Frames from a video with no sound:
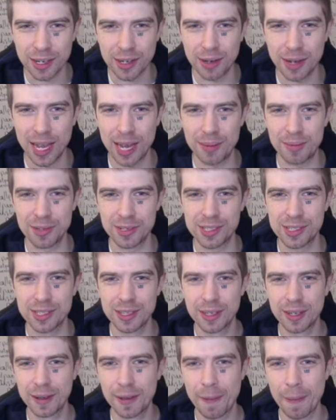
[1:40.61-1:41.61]
Oh no, hammers.
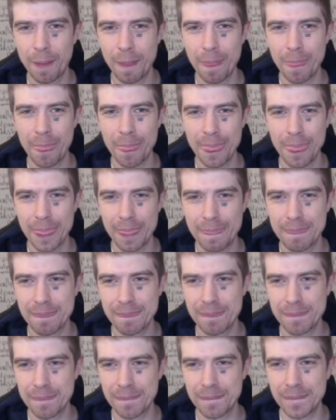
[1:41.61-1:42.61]

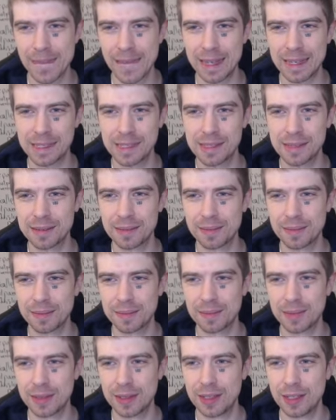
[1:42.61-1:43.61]
Nice.
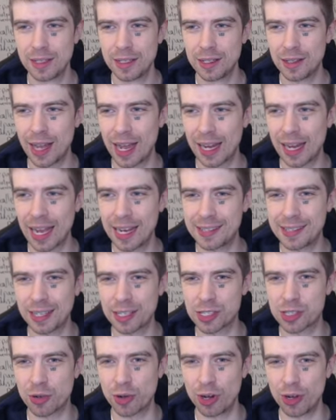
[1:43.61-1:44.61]
I gotta take
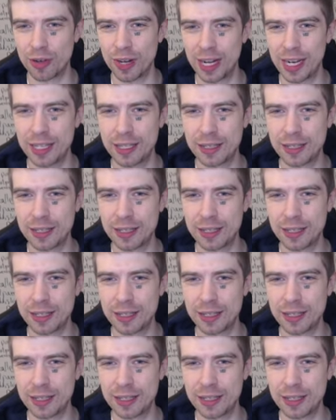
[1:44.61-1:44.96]
a scroll, right?